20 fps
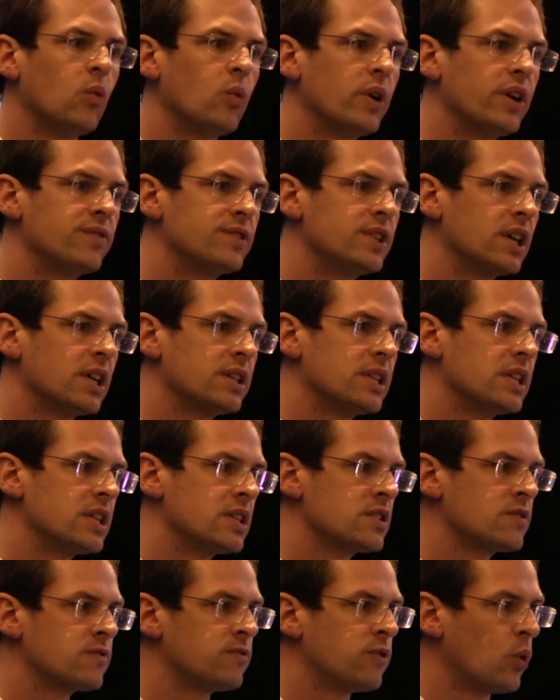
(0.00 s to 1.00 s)
we've done
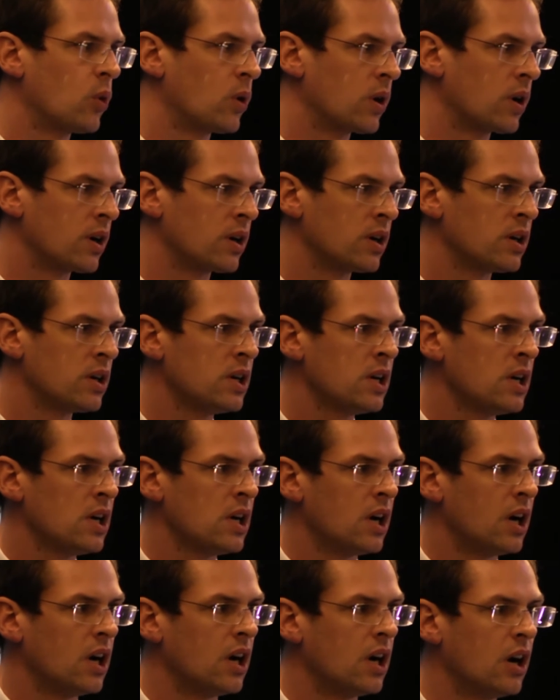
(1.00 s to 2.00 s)
this for
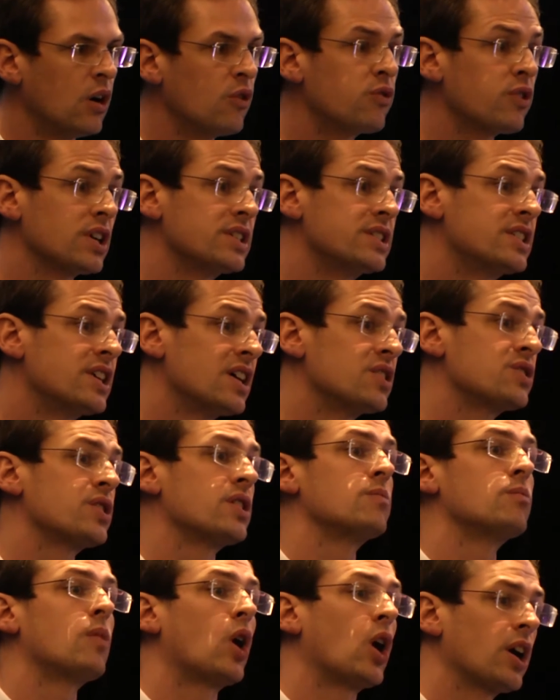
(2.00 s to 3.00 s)
over a
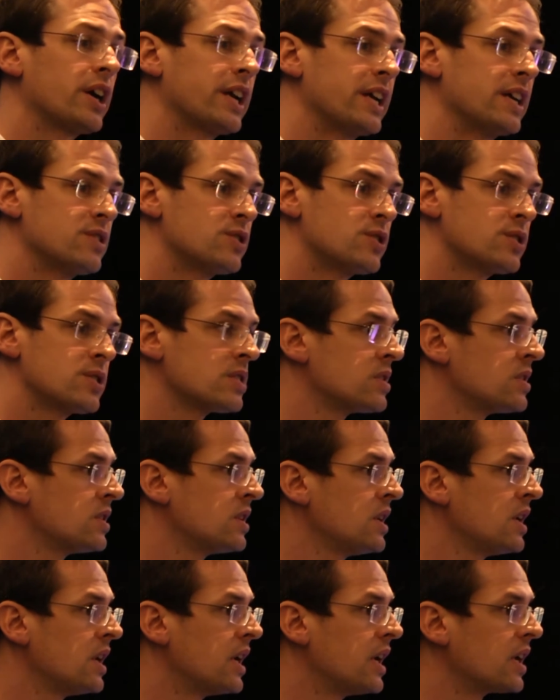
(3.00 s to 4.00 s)
dozen markets
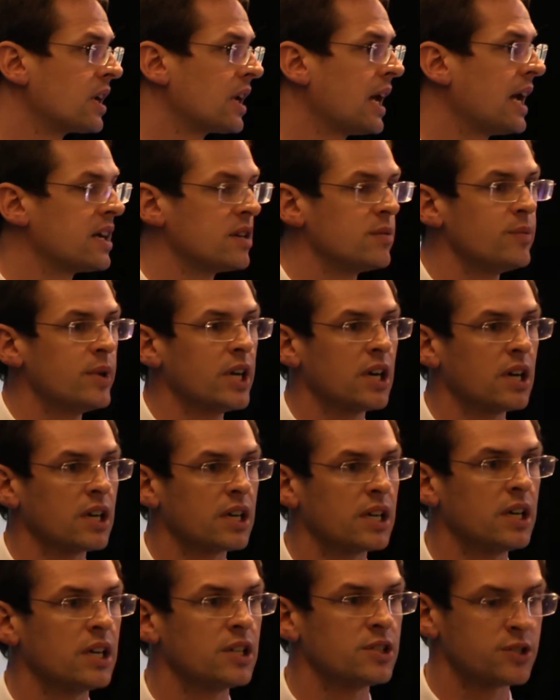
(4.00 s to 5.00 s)
in Latin
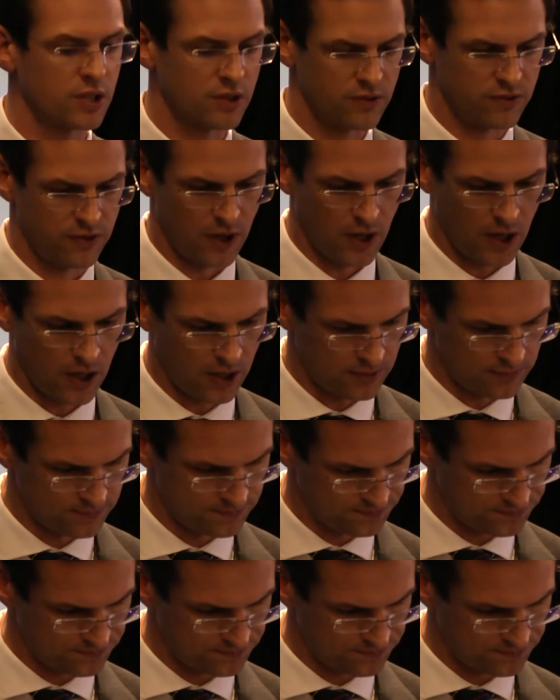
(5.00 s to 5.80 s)
America so far.